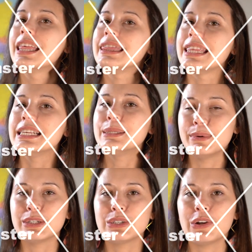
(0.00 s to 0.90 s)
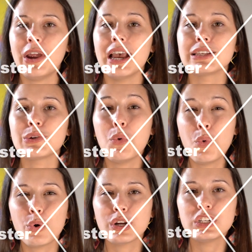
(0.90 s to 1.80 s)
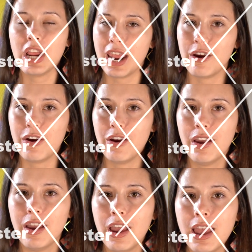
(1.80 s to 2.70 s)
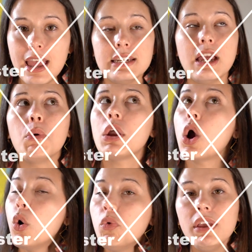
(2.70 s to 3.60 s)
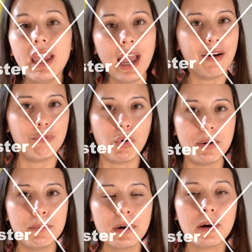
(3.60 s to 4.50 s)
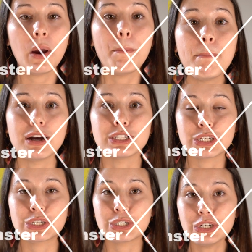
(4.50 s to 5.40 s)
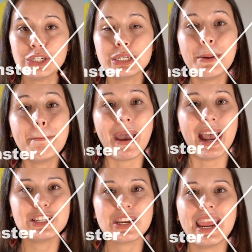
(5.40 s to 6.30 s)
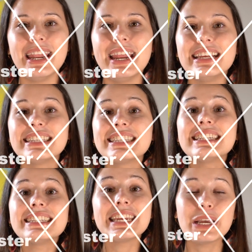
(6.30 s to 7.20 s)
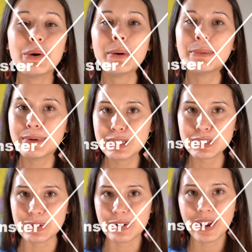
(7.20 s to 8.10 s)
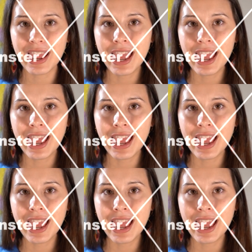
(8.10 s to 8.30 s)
This Munster has orange hair. Now we only have one more Munster to match, and it is the teal Munster.